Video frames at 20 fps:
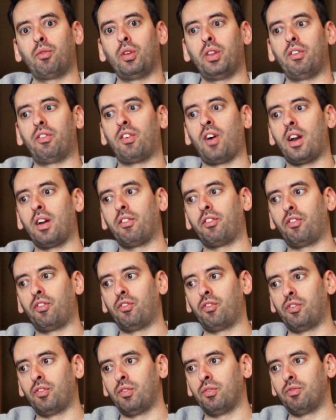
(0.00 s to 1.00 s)
really kind of
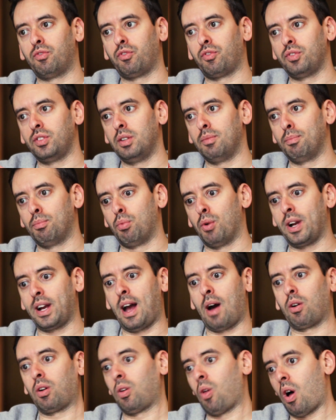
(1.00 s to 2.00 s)

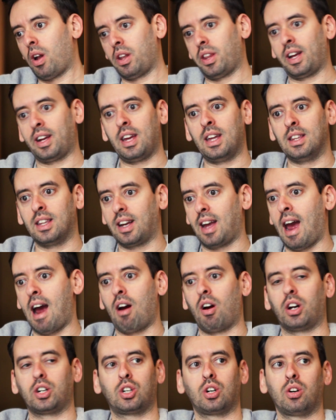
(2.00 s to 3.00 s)
bring out a lot of in the
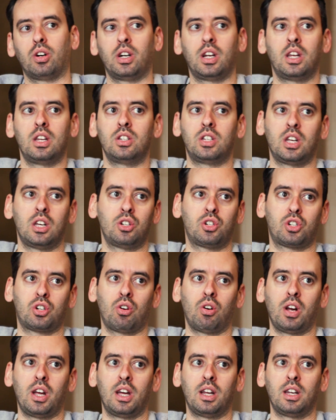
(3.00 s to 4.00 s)
character and his
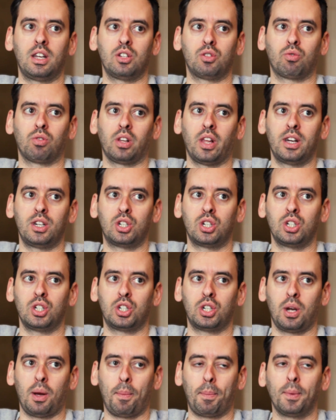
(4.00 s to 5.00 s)
history and his
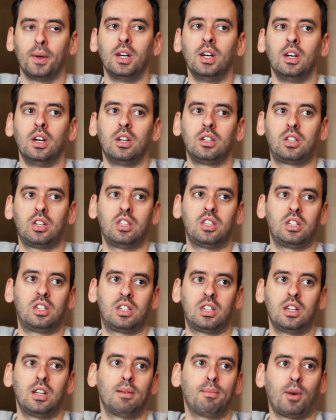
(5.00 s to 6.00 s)
relationship to the
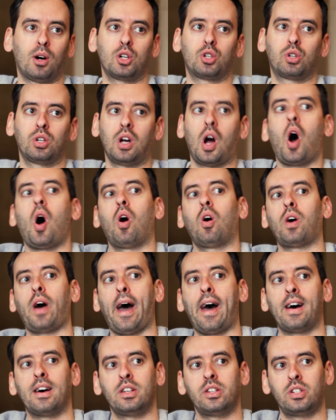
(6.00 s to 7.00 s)
city of Montreal,
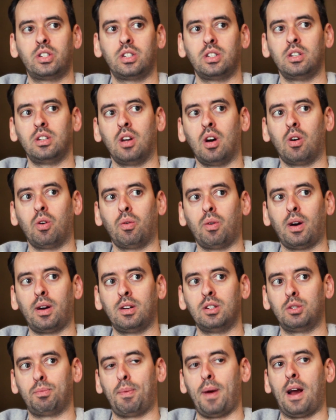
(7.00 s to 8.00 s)
as, you know,
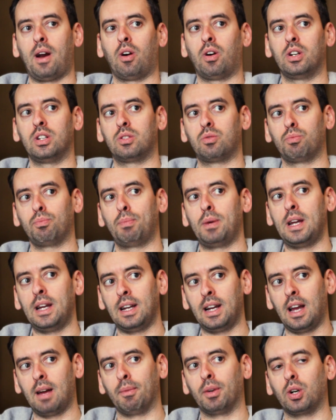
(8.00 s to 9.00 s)
his parents
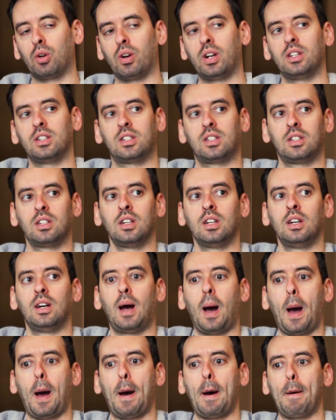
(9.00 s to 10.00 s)
being immigrants,
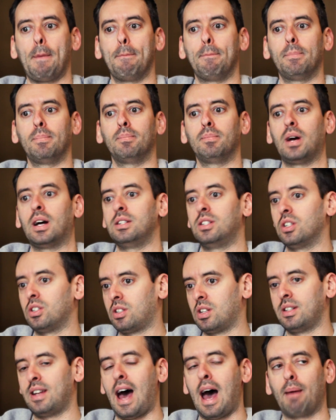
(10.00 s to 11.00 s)
and
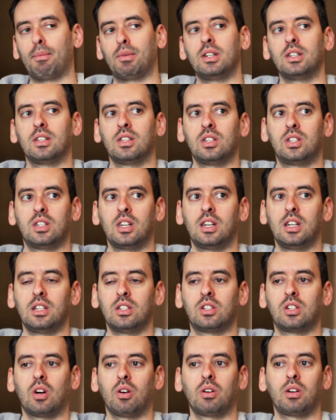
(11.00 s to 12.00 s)
just adapting to the city.
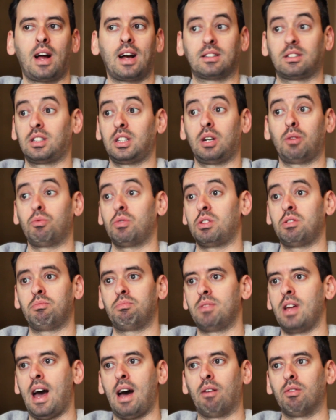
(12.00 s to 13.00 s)
So it actually,
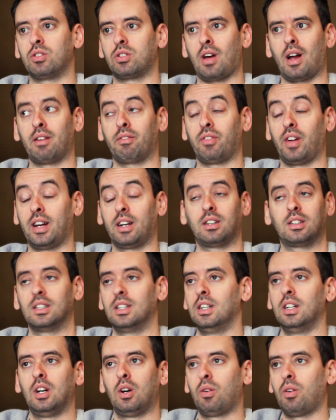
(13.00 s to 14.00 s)
it was kind of like,
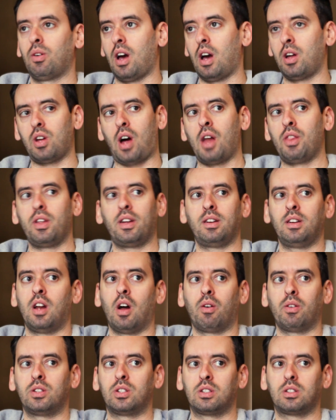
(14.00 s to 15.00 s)
I think, you
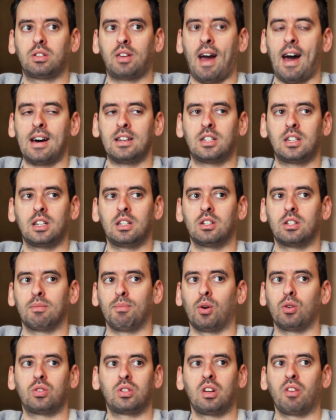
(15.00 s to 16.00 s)
know, it's casting is the
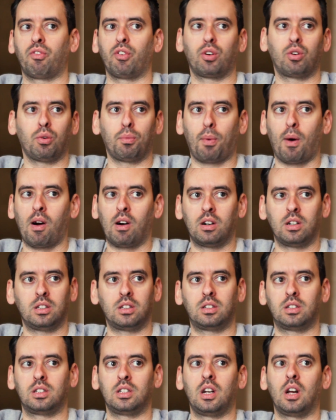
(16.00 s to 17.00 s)
most difficult part.
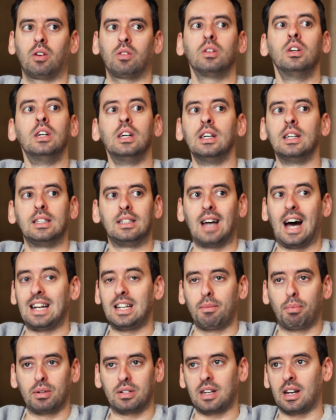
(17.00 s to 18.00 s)
It's, you know,
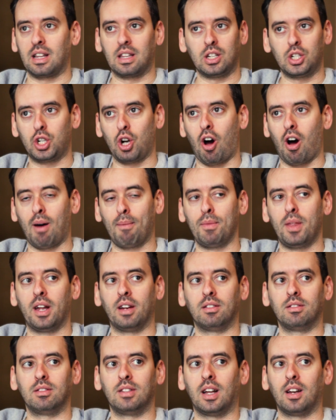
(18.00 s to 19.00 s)
90% of the job
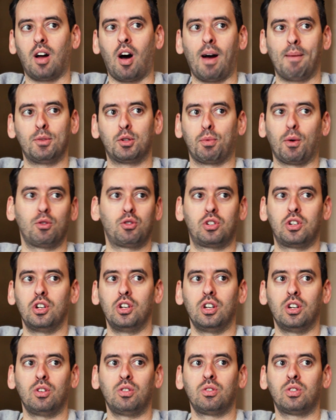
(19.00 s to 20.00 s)
that I'm supposed to
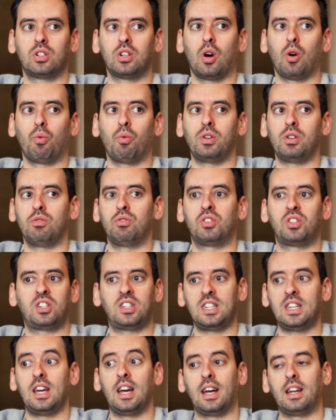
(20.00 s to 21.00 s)
do. So when you
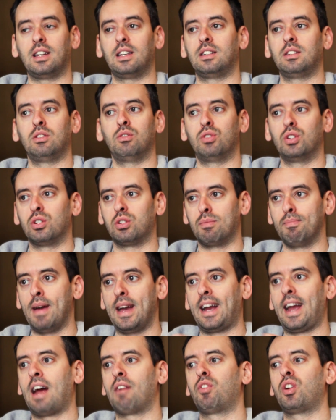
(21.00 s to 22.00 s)
see it, you just
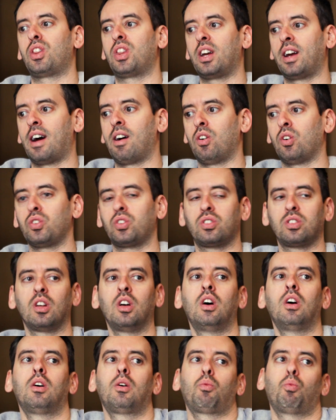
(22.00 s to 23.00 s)
make everything else
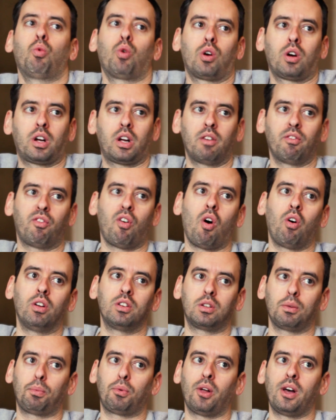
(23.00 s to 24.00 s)
work and fall
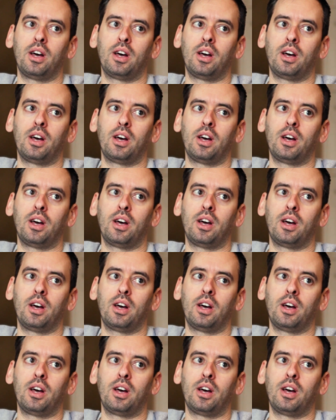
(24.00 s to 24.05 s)
into